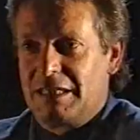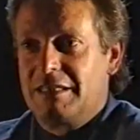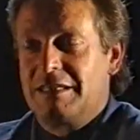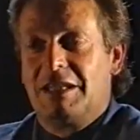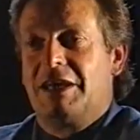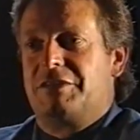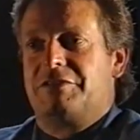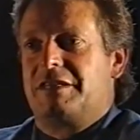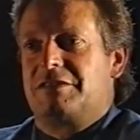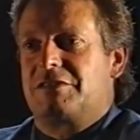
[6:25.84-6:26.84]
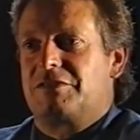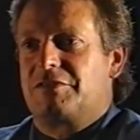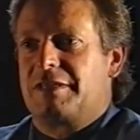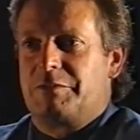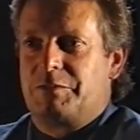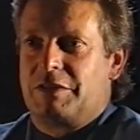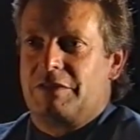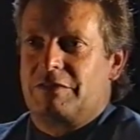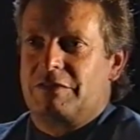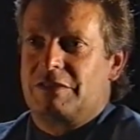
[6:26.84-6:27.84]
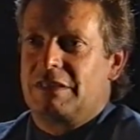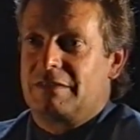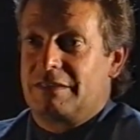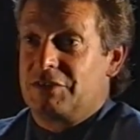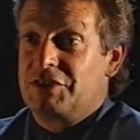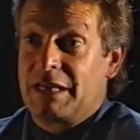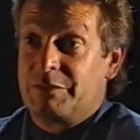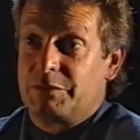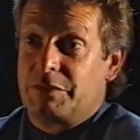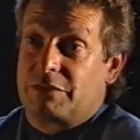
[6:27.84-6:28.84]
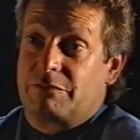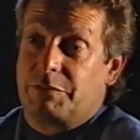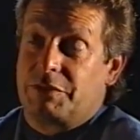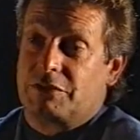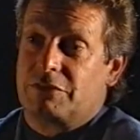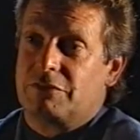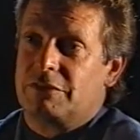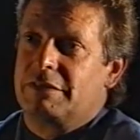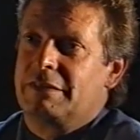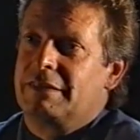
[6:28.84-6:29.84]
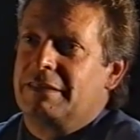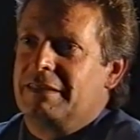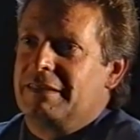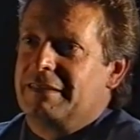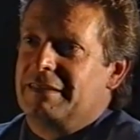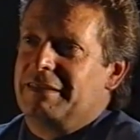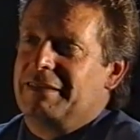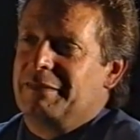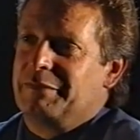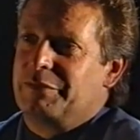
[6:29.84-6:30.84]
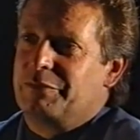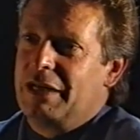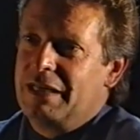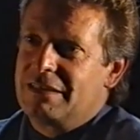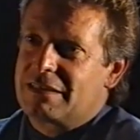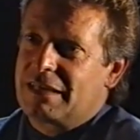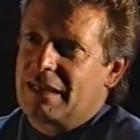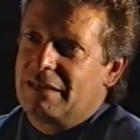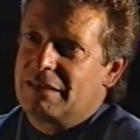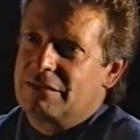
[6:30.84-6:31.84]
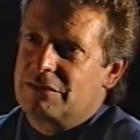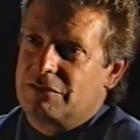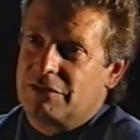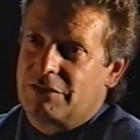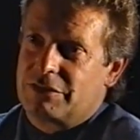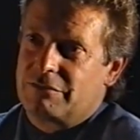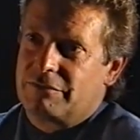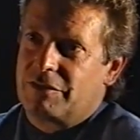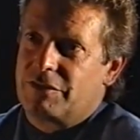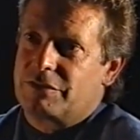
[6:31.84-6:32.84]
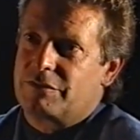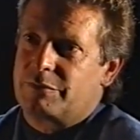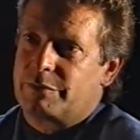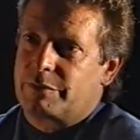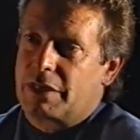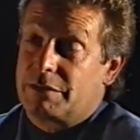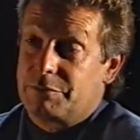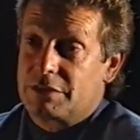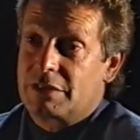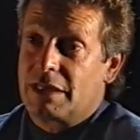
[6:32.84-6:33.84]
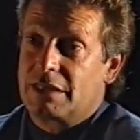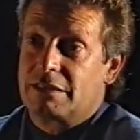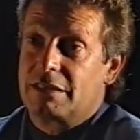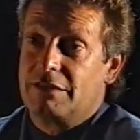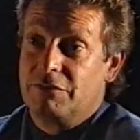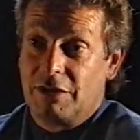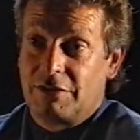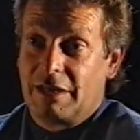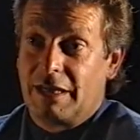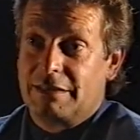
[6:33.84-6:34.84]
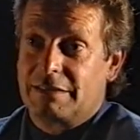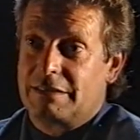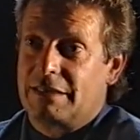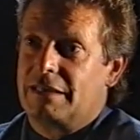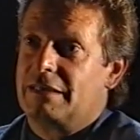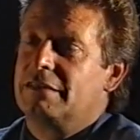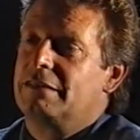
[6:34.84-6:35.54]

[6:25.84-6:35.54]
He didn't like directors. He thought they were worthless. He didn't think chairmen were much good. But when he settled into Nottingham Forest Football Club, decided he rather liked it there.